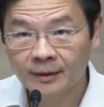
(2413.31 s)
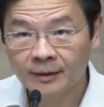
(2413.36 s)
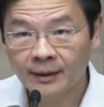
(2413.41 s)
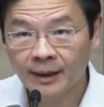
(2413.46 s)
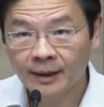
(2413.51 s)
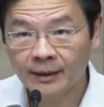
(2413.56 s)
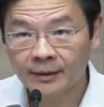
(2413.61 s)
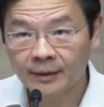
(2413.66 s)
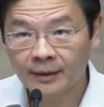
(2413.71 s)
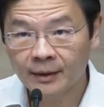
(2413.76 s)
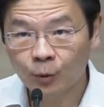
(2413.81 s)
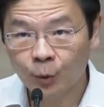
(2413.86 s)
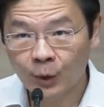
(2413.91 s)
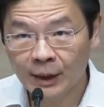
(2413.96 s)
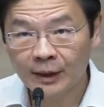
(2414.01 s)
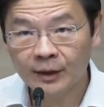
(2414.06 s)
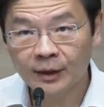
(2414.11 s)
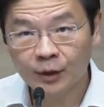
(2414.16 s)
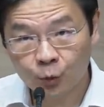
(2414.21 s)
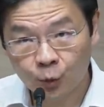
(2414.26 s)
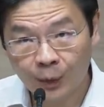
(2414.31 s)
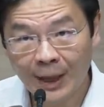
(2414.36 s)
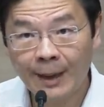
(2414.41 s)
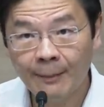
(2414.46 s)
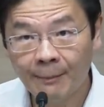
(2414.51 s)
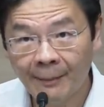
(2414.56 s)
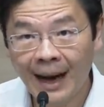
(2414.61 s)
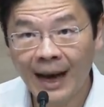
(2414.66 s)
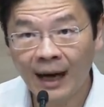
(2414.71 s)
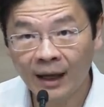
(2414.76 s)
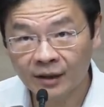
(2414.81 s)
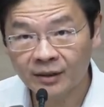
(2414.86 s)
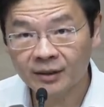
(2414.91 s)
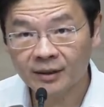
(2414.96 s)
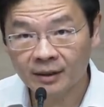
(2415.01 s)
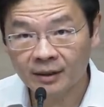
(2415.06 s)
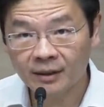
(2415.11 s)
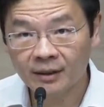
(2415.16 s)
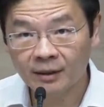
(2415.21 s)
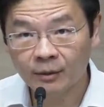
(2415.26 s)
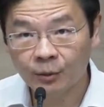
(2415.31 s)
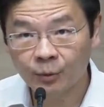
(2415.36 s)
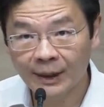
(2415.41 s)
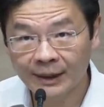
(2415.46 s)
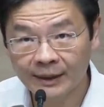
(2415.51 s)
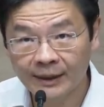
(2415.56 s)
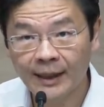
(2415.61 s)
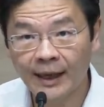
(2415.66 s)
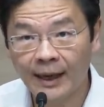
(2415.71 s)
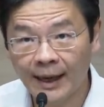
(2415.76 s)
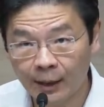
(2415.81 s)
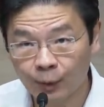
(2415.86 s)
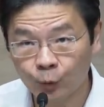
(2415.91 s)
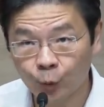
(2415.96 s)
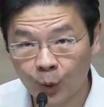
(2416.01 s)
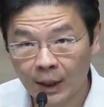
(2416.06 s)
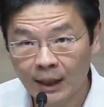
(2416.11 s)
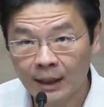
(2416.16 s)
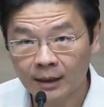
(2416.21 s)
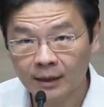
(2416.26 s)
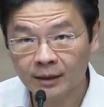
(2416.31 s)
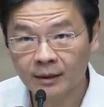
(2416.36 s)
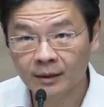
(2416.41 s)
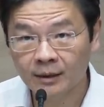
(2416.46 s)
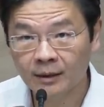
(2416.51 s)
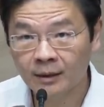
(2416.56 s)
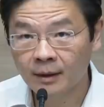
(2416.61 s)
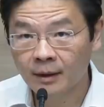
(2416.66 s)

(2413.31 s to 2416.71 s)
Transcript: that the workers wear masks when they are at work,